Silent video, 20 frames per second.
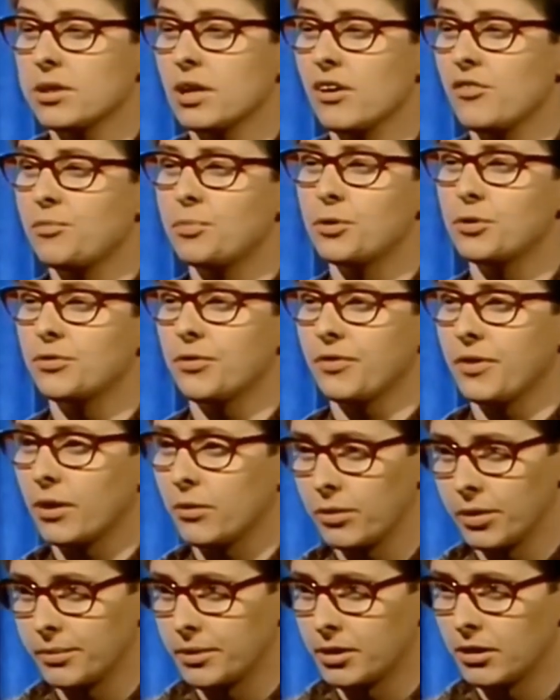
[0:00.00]
always loved
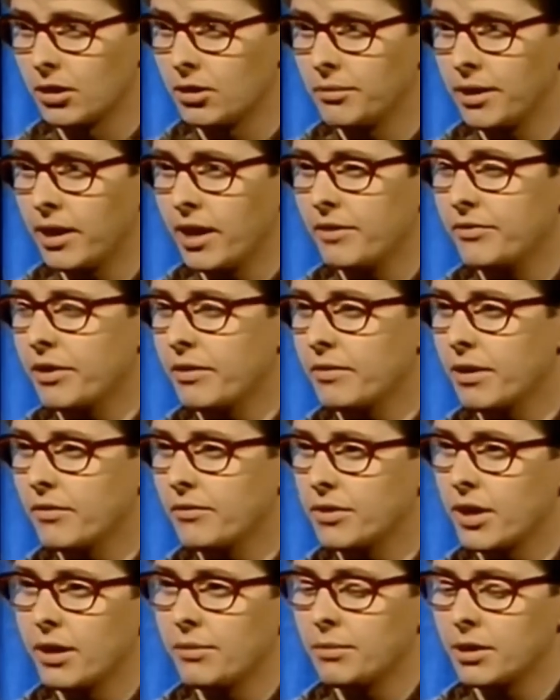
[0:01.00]
beautiful women. All my
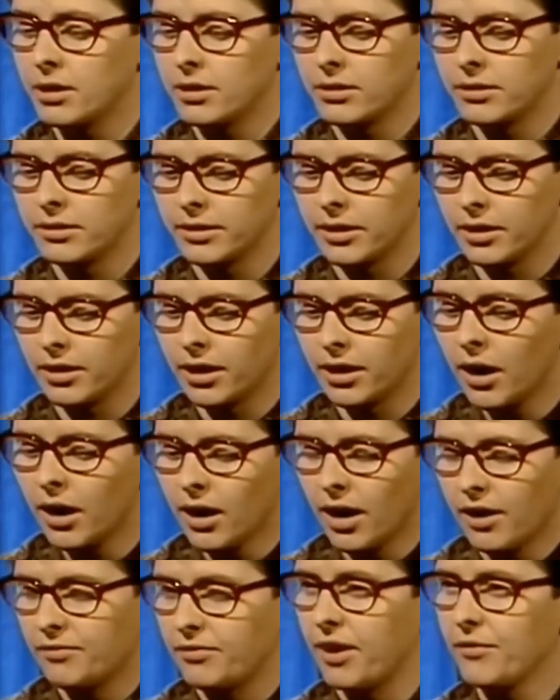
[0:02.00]
life, I've loved them, and
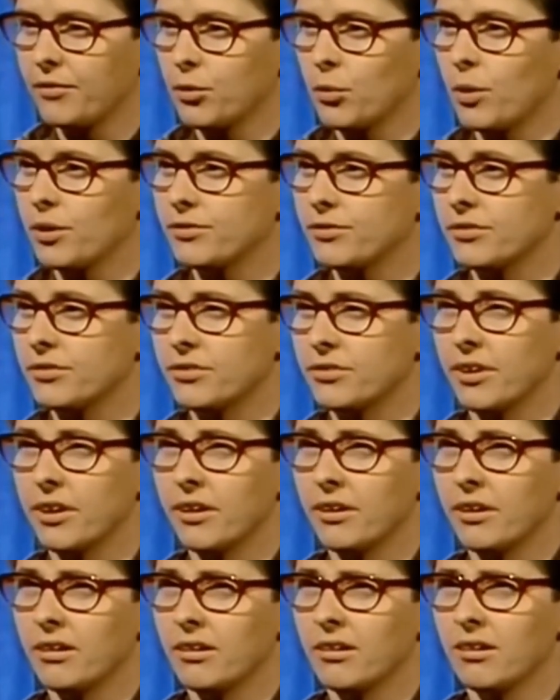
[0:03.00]
uh, I've loved the way
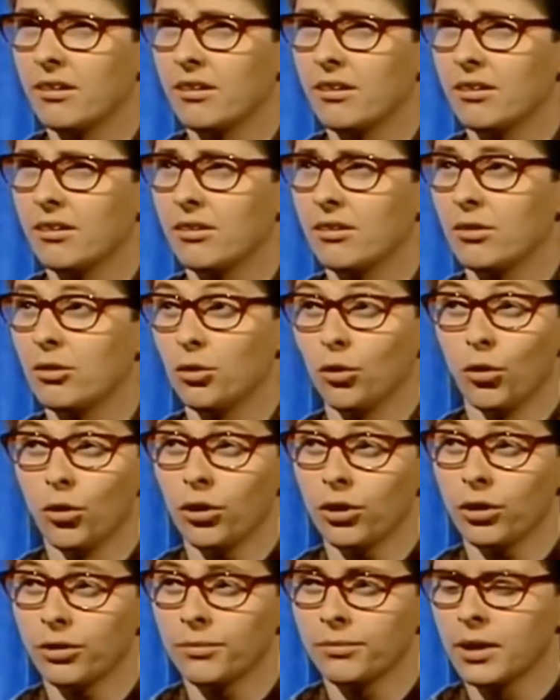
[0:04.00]
that they uh,
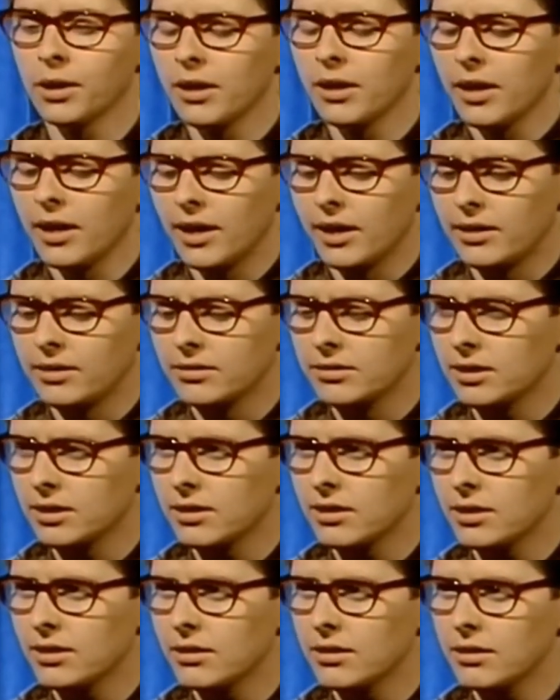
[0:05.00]
look.
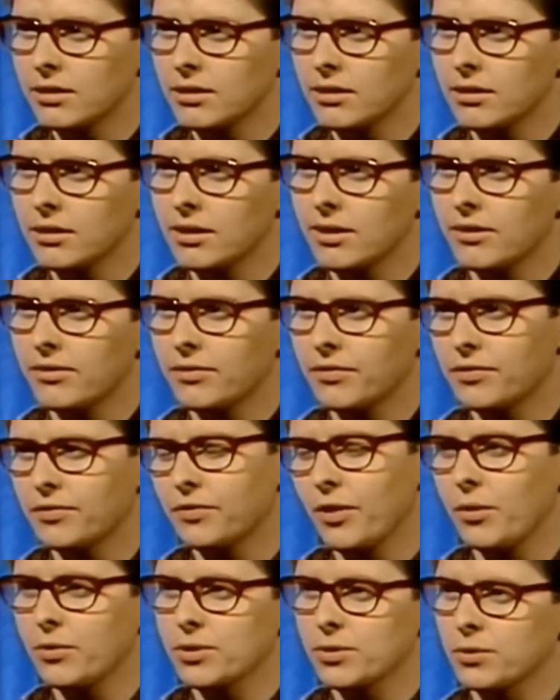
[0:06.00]
And uh,
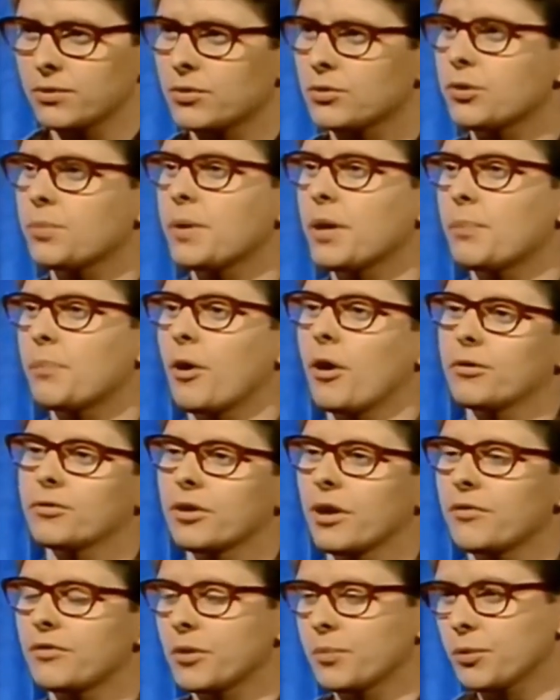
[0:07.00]
I've always wanted to be a
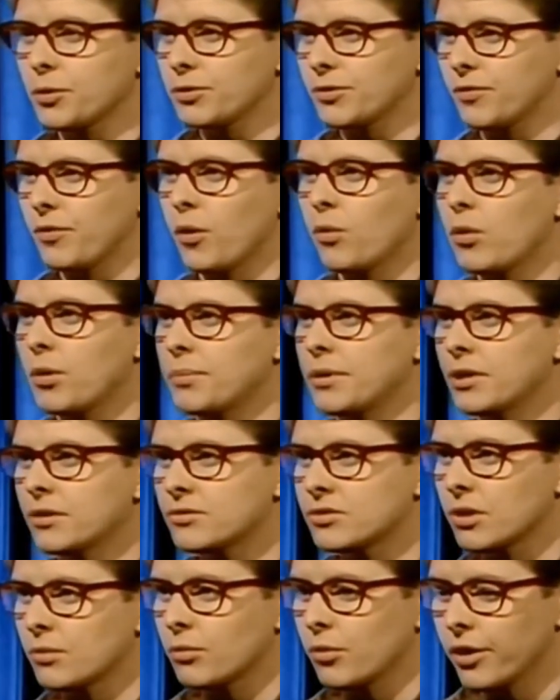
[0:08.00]
part of the beautiful
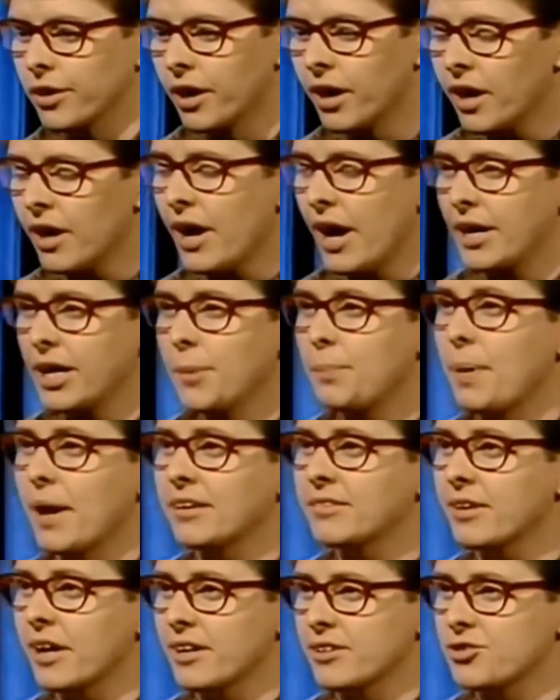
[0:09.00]
women in some way. An
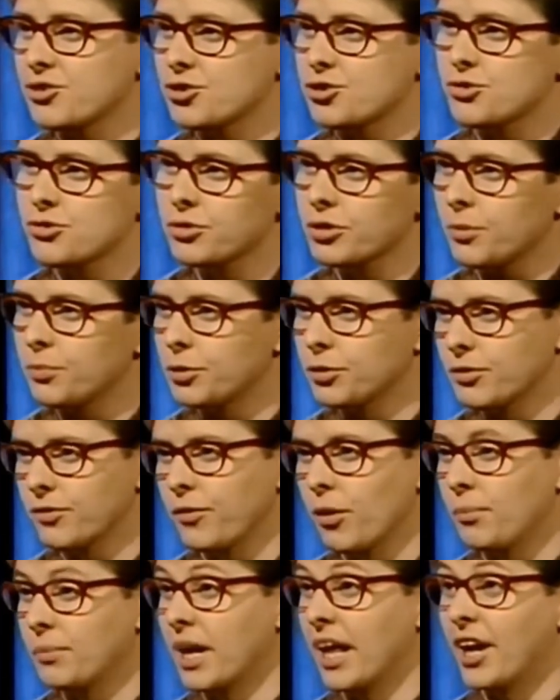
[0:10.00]
appendage to the
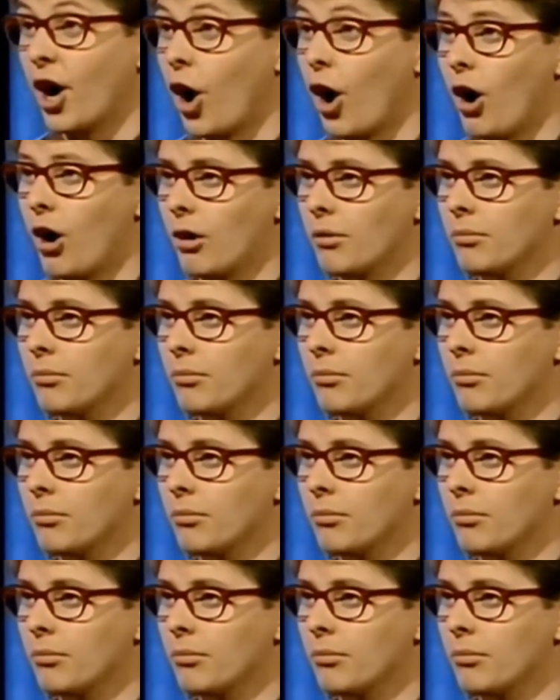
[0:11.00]
beautiful woman, an